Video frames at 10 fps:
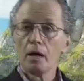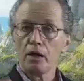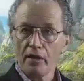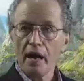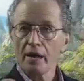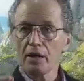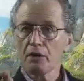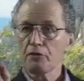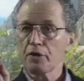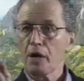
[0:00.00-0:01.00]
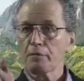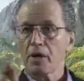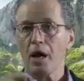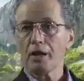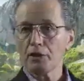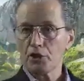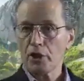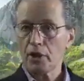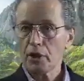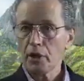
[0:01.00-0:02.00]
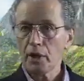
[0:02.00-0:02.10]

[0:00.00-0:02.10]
Then, in phenomenology,